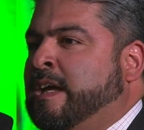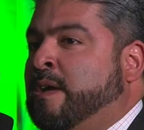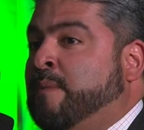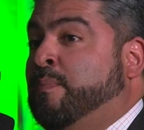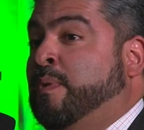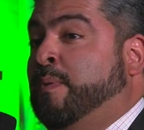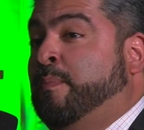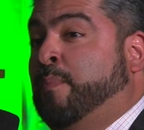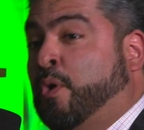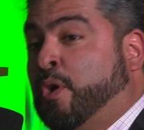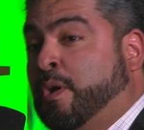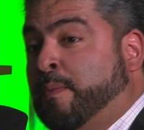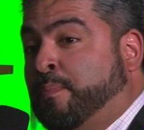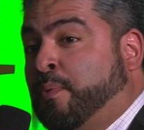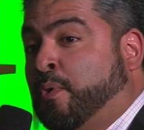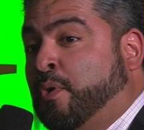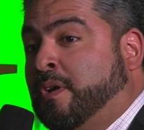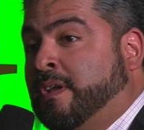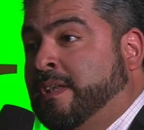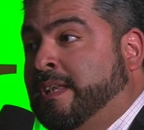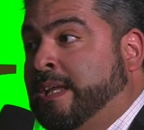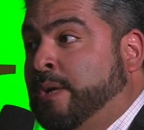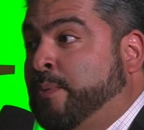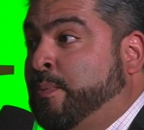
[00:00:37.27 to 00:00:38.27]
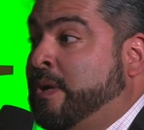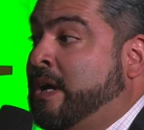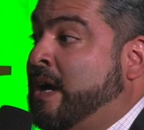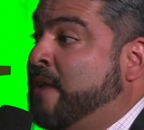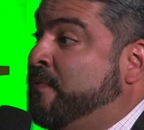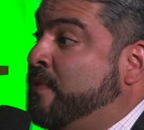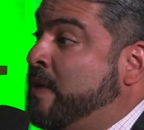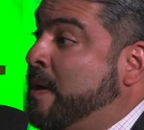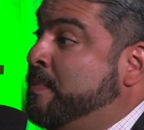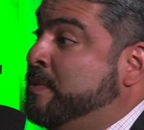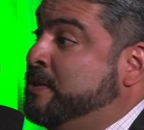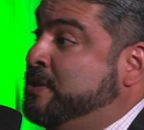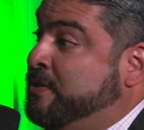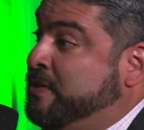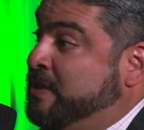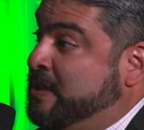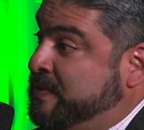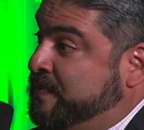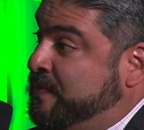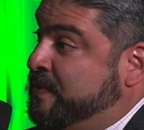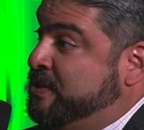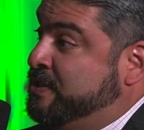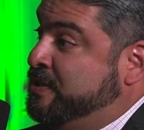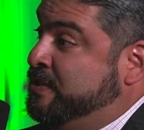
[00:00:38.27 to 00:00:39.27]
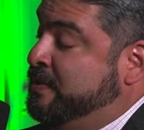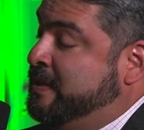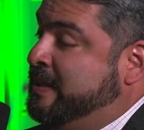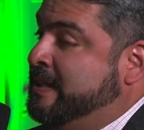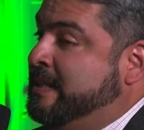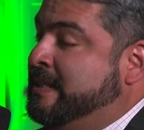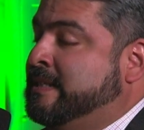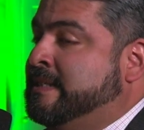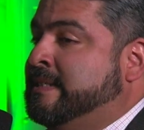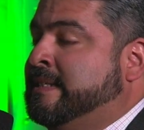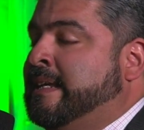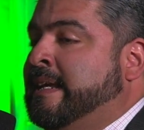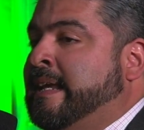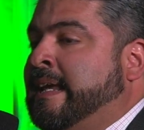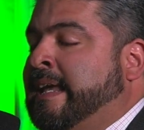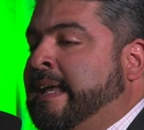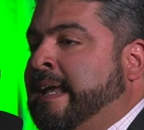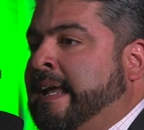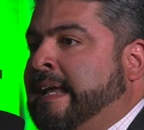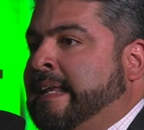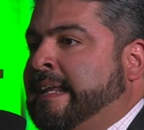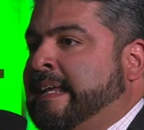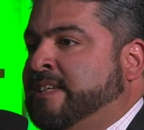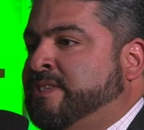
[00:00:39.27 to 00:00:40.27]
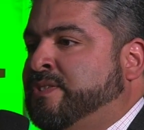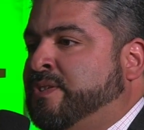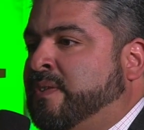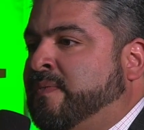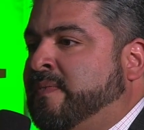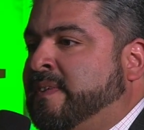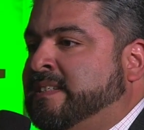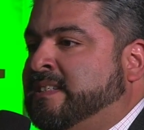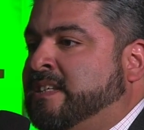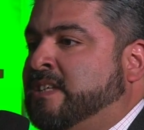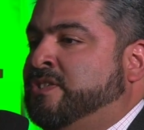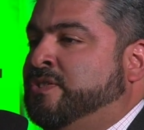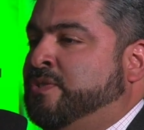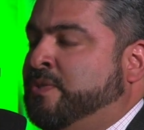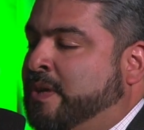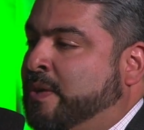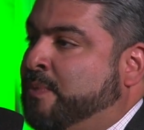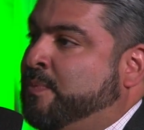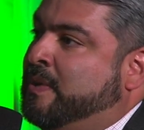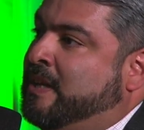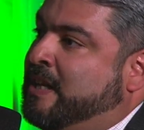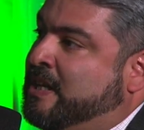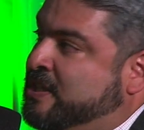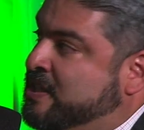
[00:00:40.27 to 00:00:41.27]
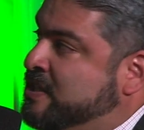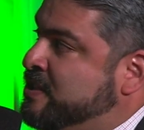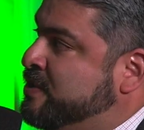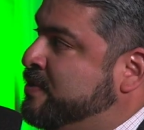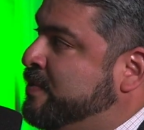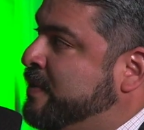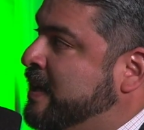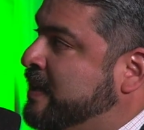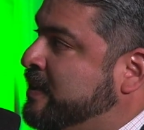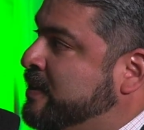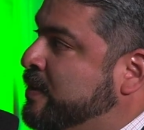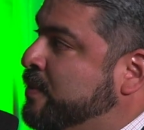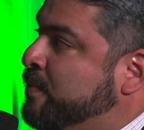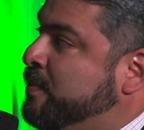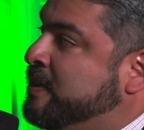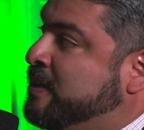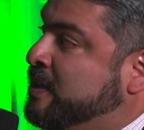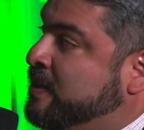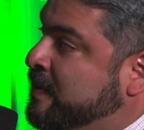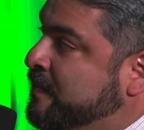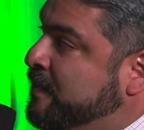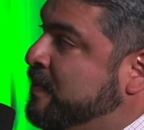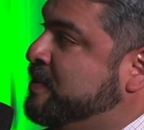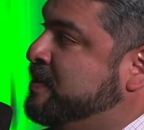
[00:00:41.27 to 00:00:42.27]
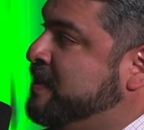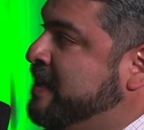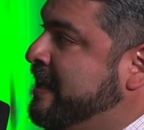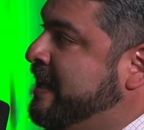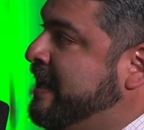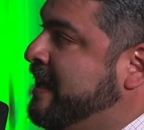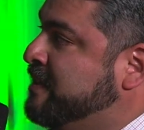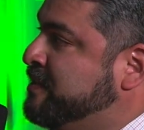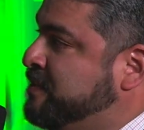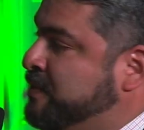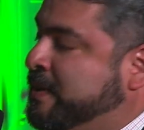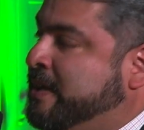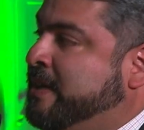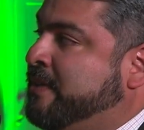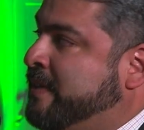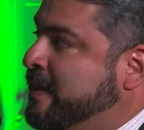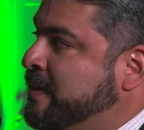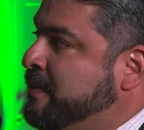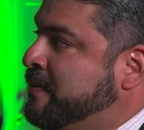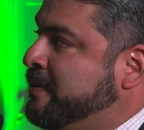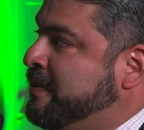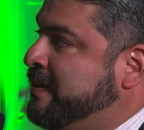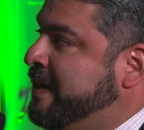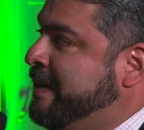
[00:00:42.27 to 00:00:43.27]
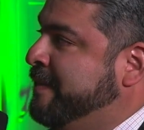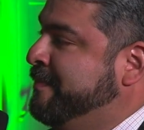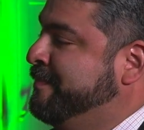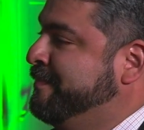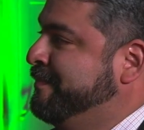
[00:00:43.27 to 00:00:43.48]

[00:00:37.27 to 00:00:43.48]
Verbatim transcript: But more importantly, we offer opportunities for students, and I serve as a student relations director with the Diversity Council here at Notre Dame.